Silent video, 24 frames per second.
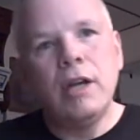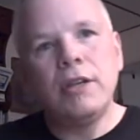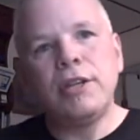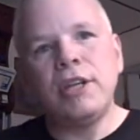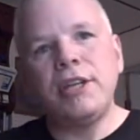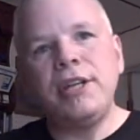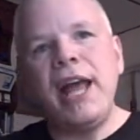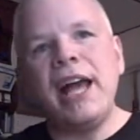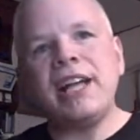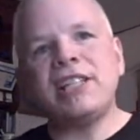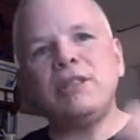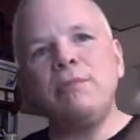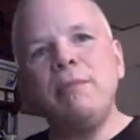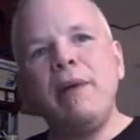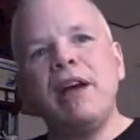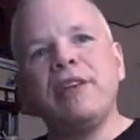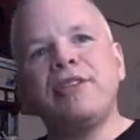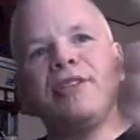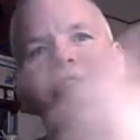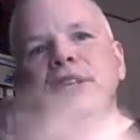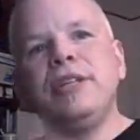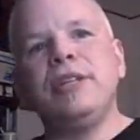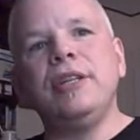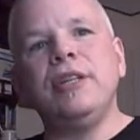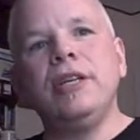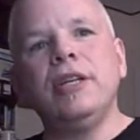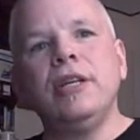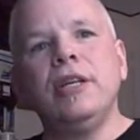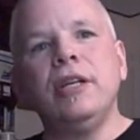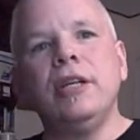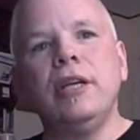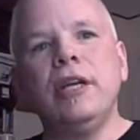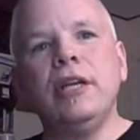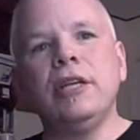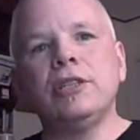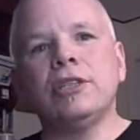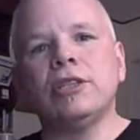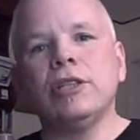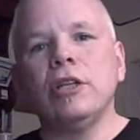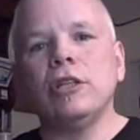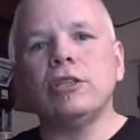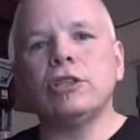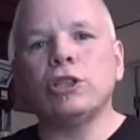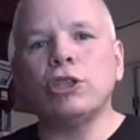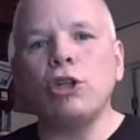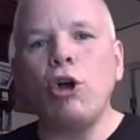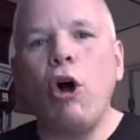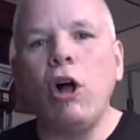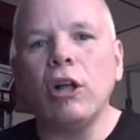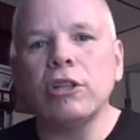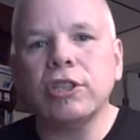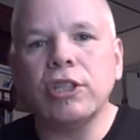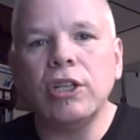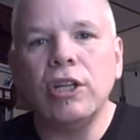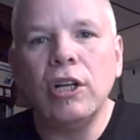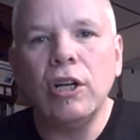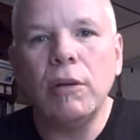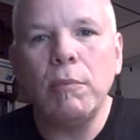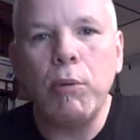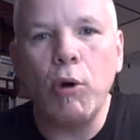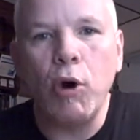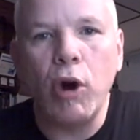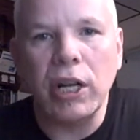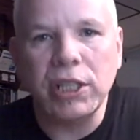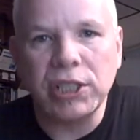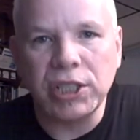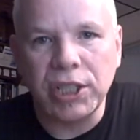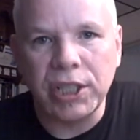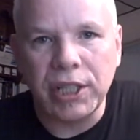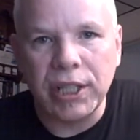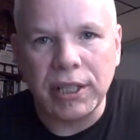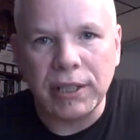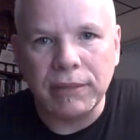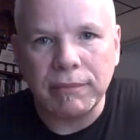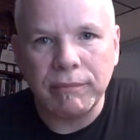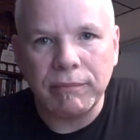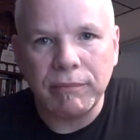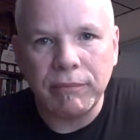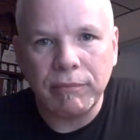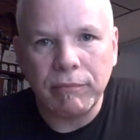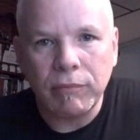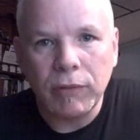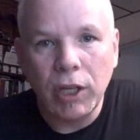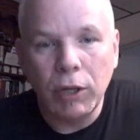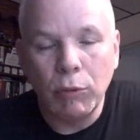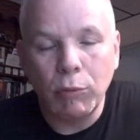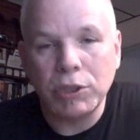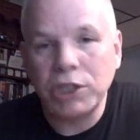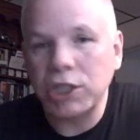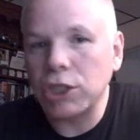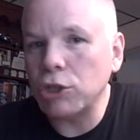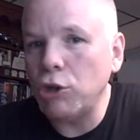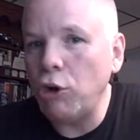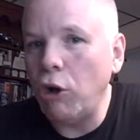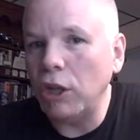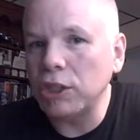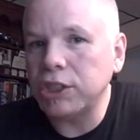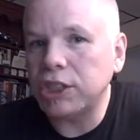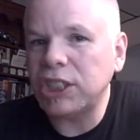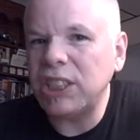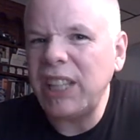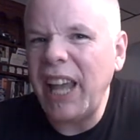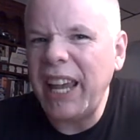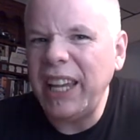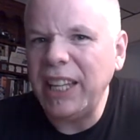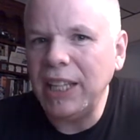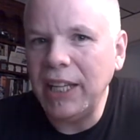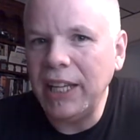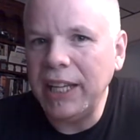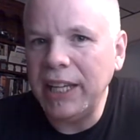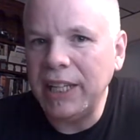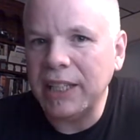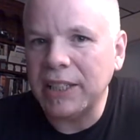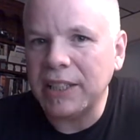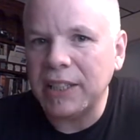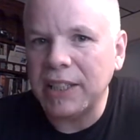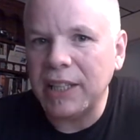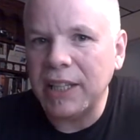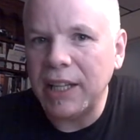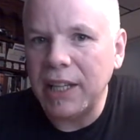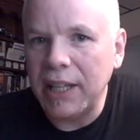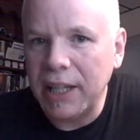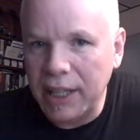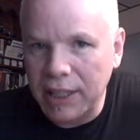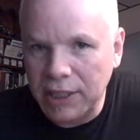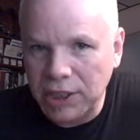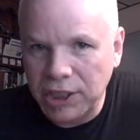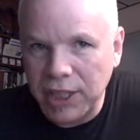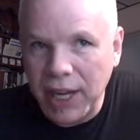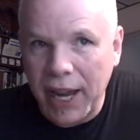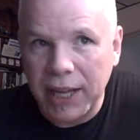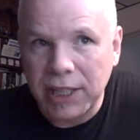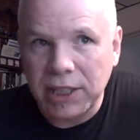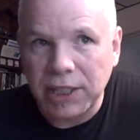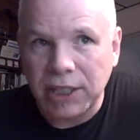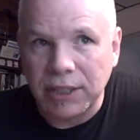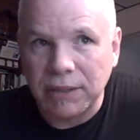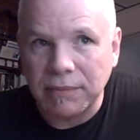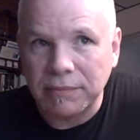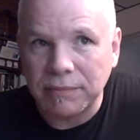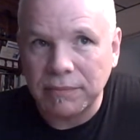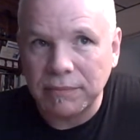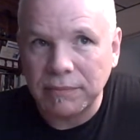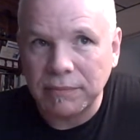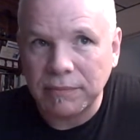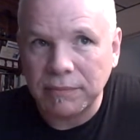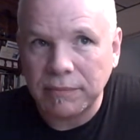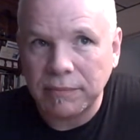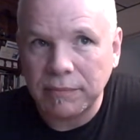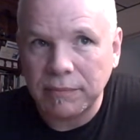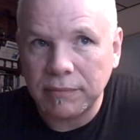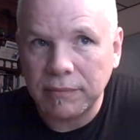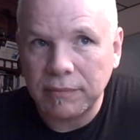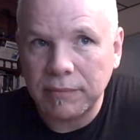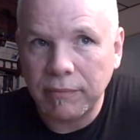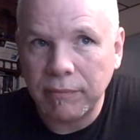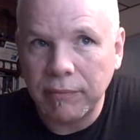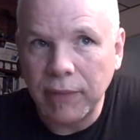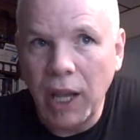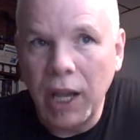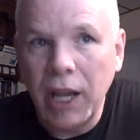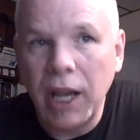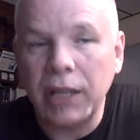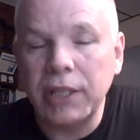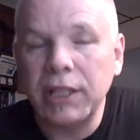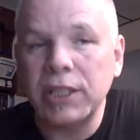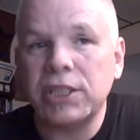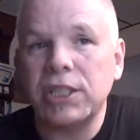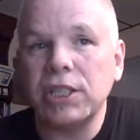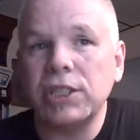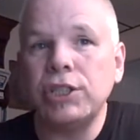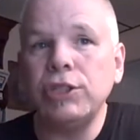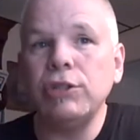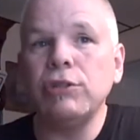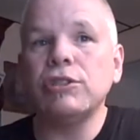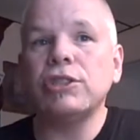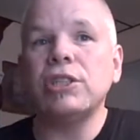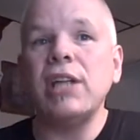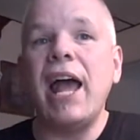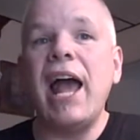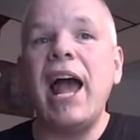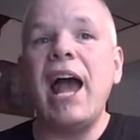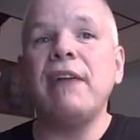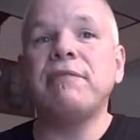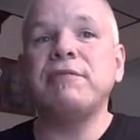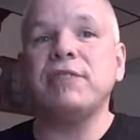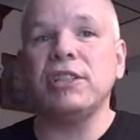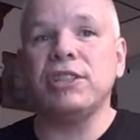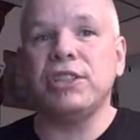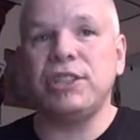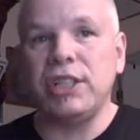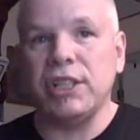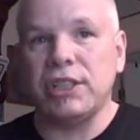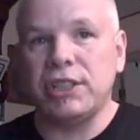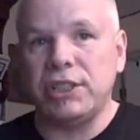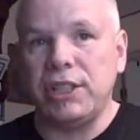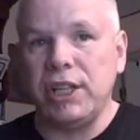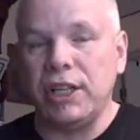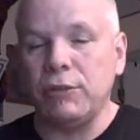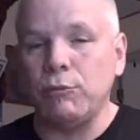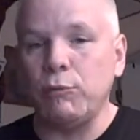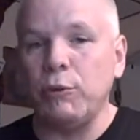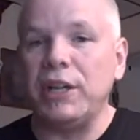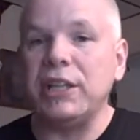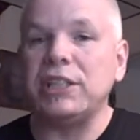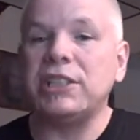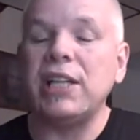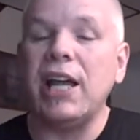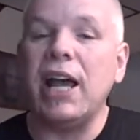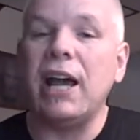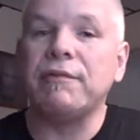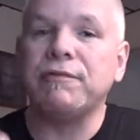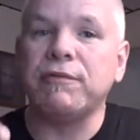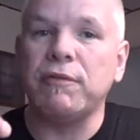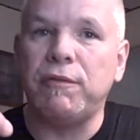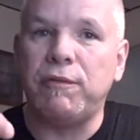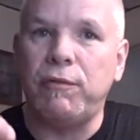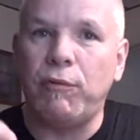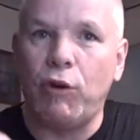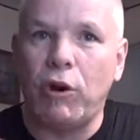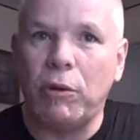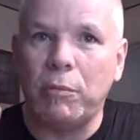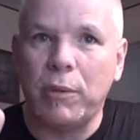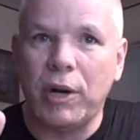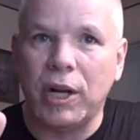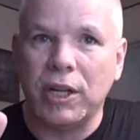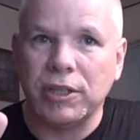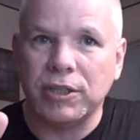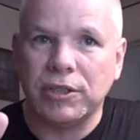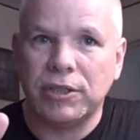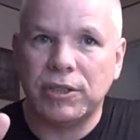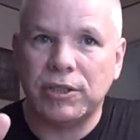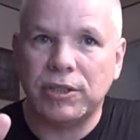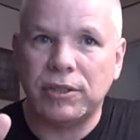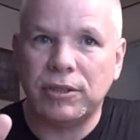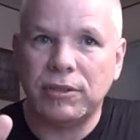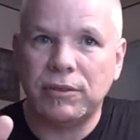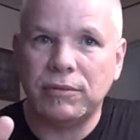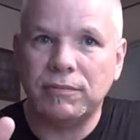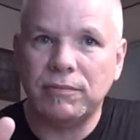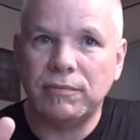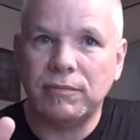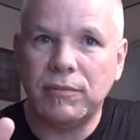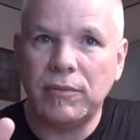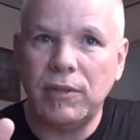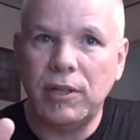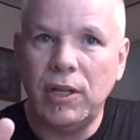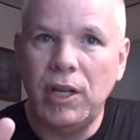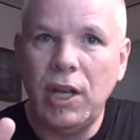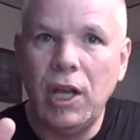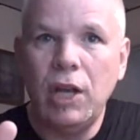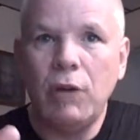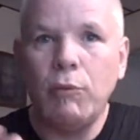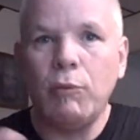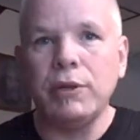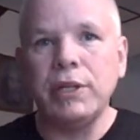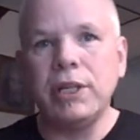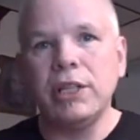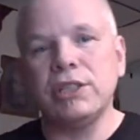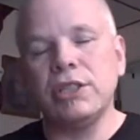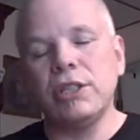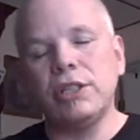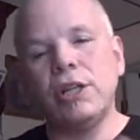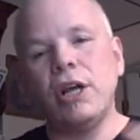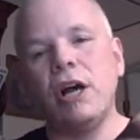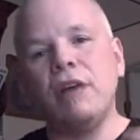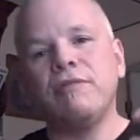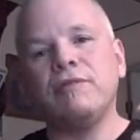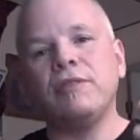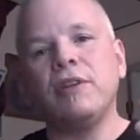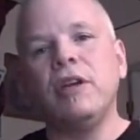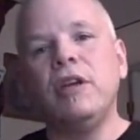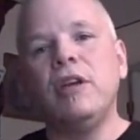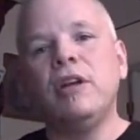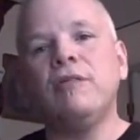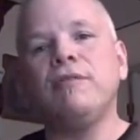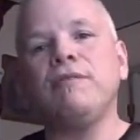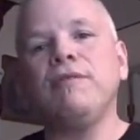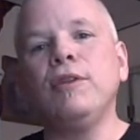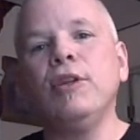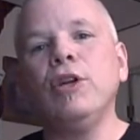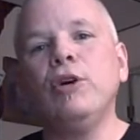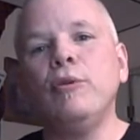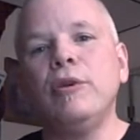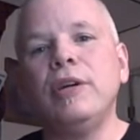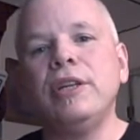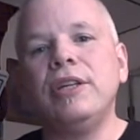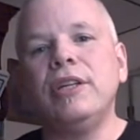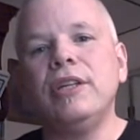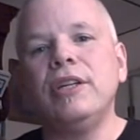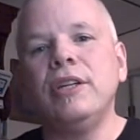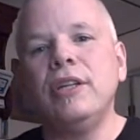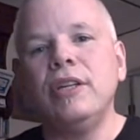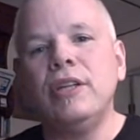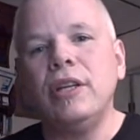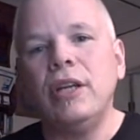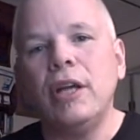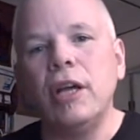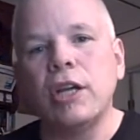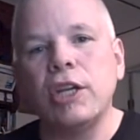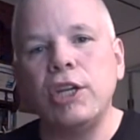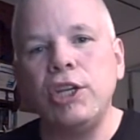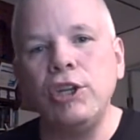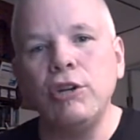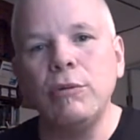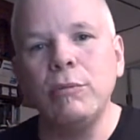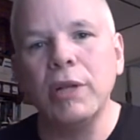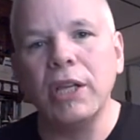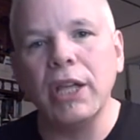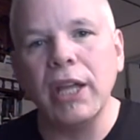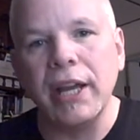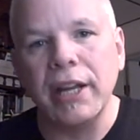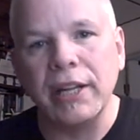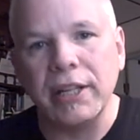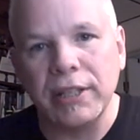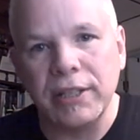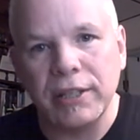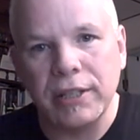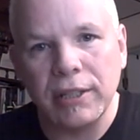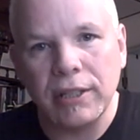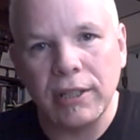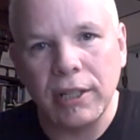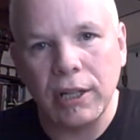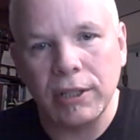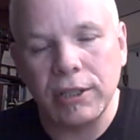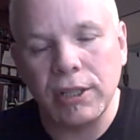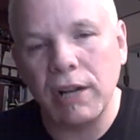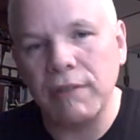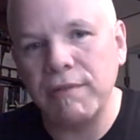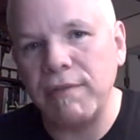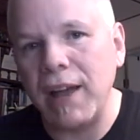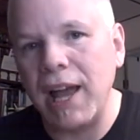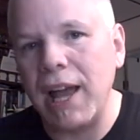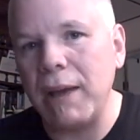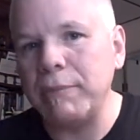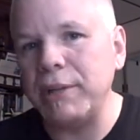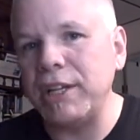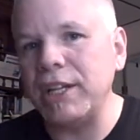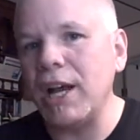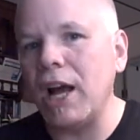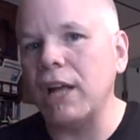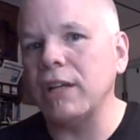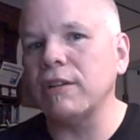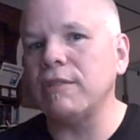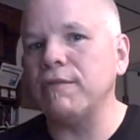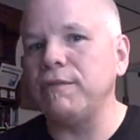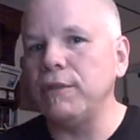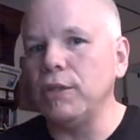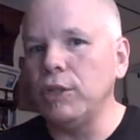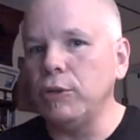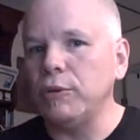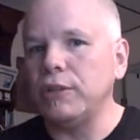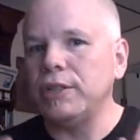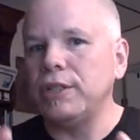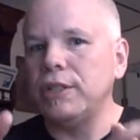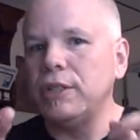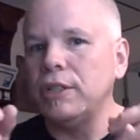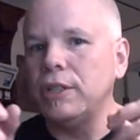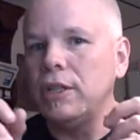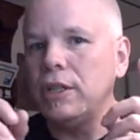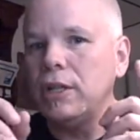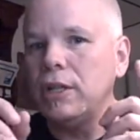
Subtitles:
The next method is salt poisoning, which is called saline injection. And this is used after 16 weeks, after 4 months, when there's enough fluid accumulated, enough amniotic fluid